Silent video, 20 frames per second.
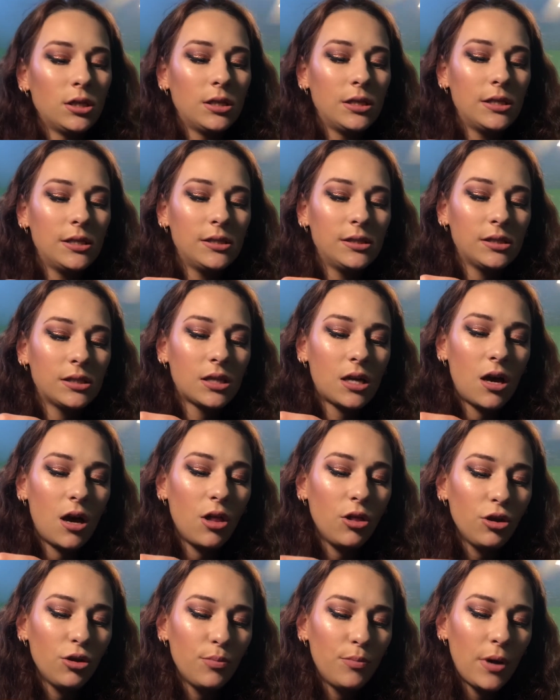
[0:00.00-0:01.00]
this
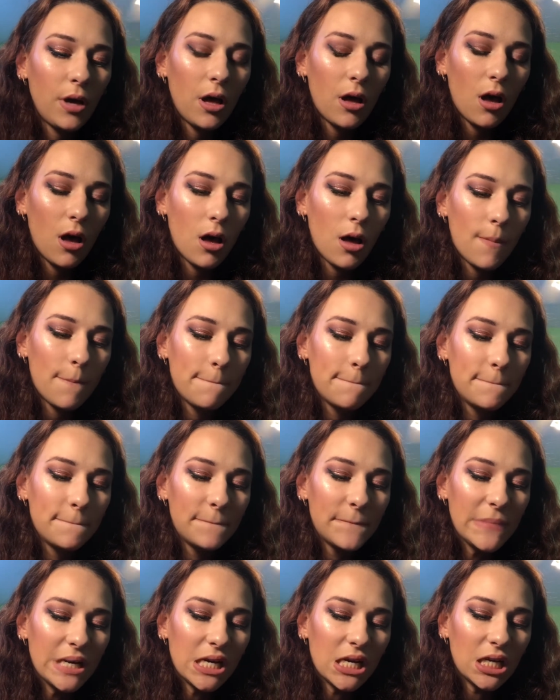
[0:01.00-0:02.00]
ColourPop,
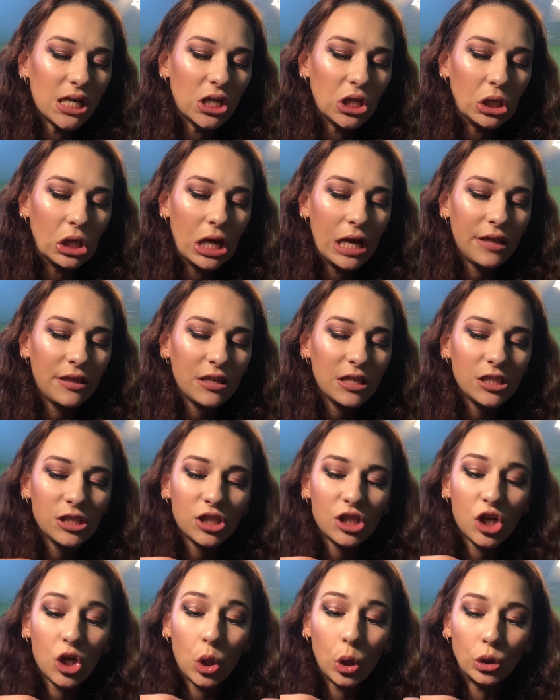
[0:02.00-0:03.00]
I think it's
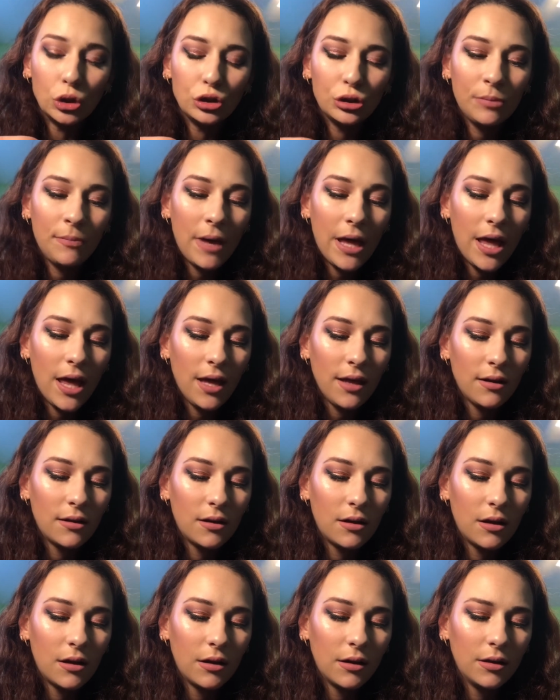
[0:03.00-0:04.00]
the Ultra Matte.
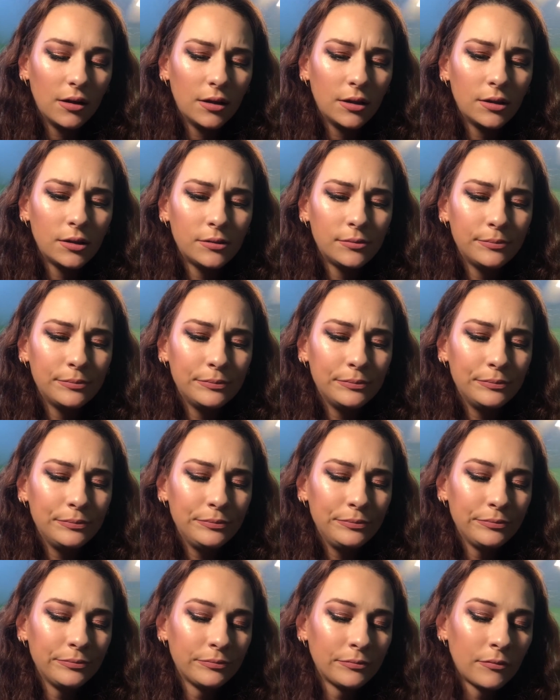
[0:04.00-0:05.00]
I
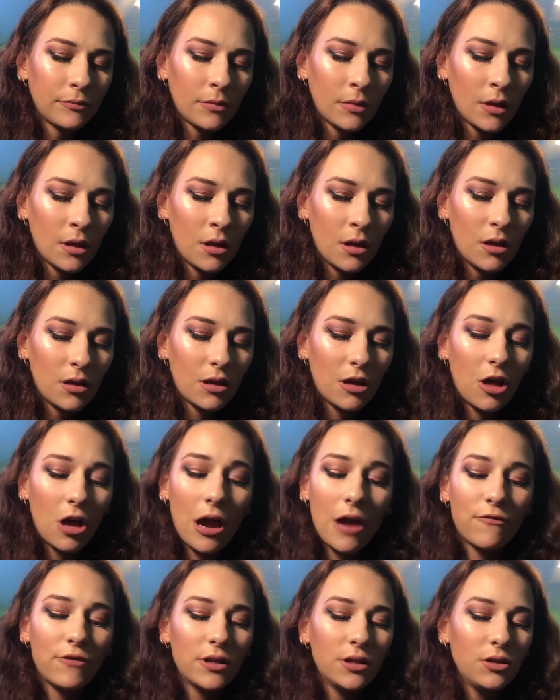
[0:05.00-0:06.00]

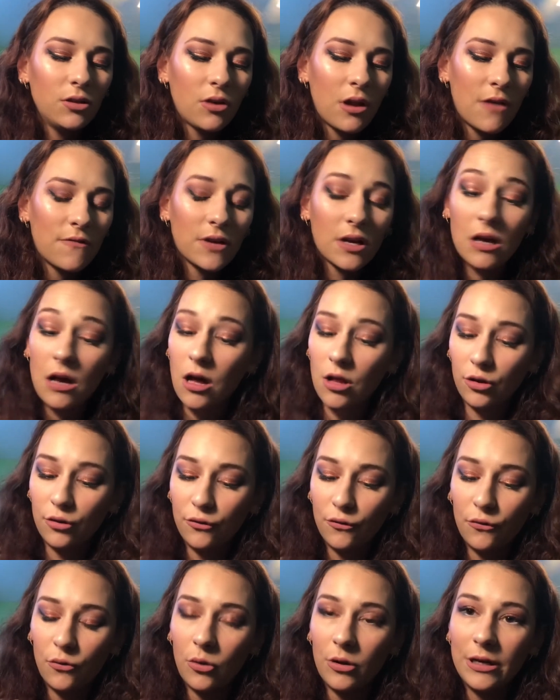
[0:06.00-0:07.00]
really don't have a color
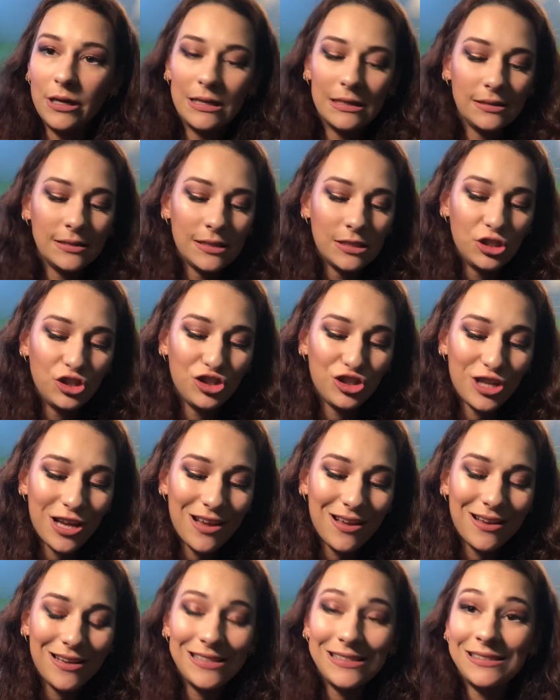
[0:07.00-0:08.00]
for it. It says
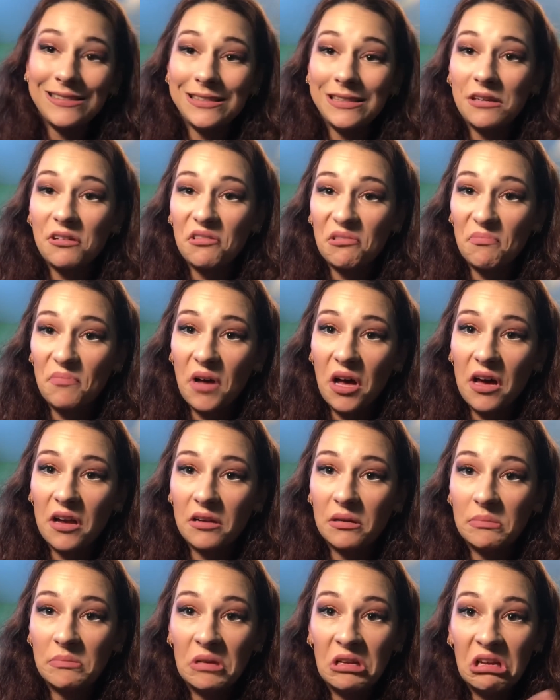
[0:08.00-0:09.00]
JIC on the
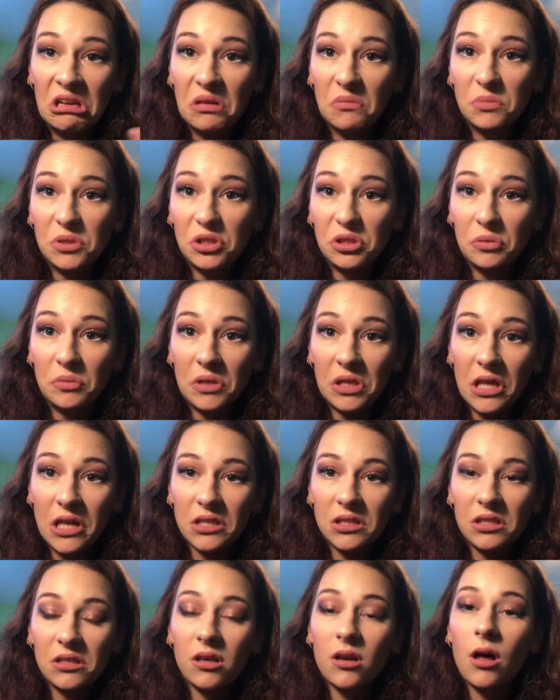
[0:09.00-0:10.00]
bottom, assuming
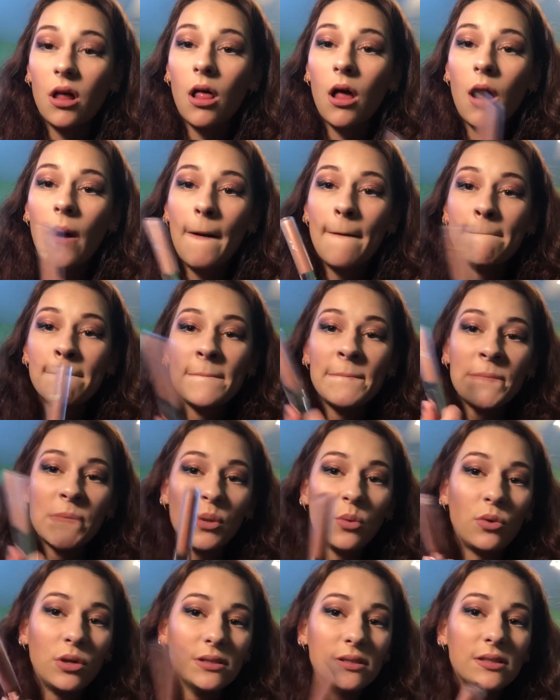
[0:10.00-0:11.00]
that's the color.
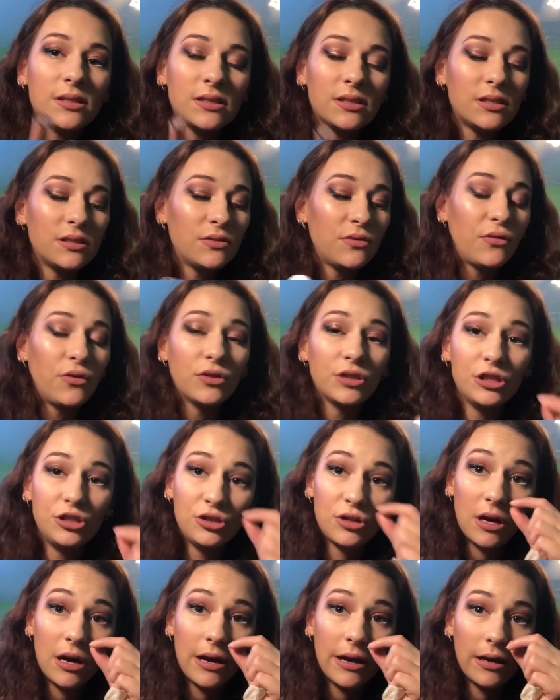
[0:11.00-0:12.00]
Once this is fully
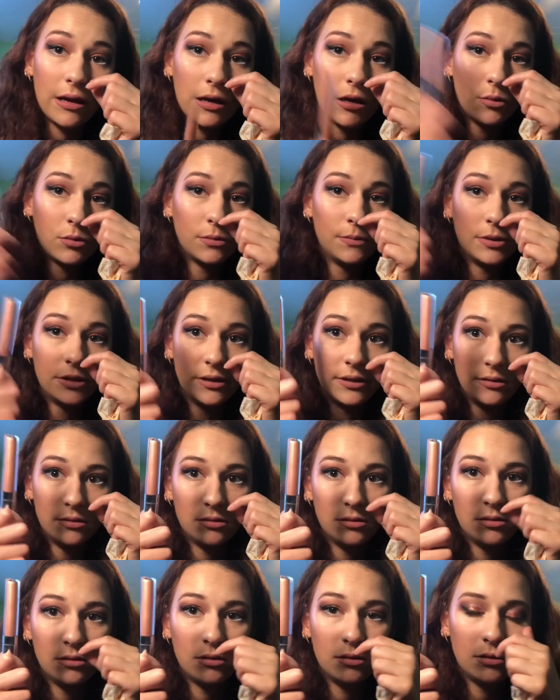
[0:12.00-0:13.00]
dry, I will put
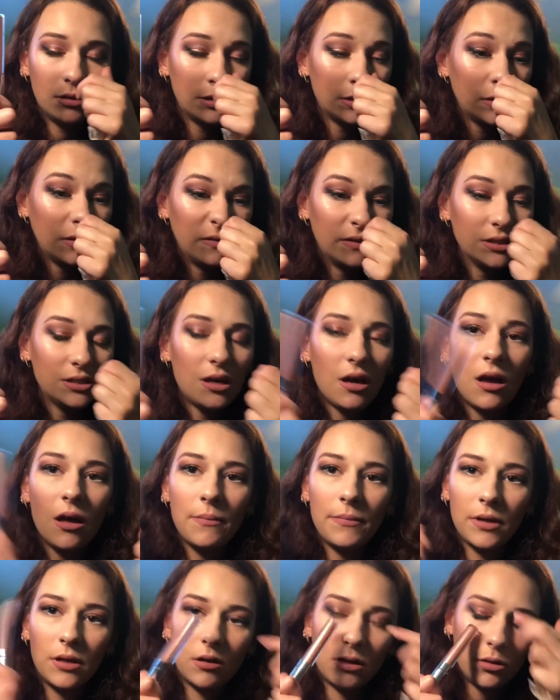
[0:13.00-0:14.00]
this over
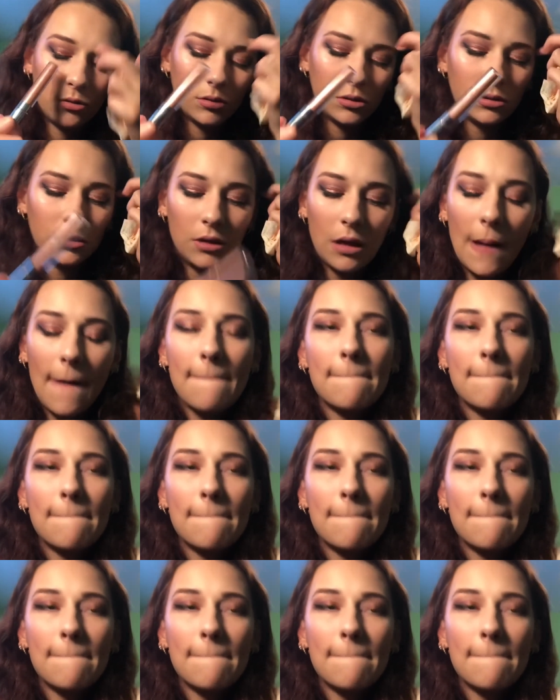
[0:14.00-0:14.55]
top and I will,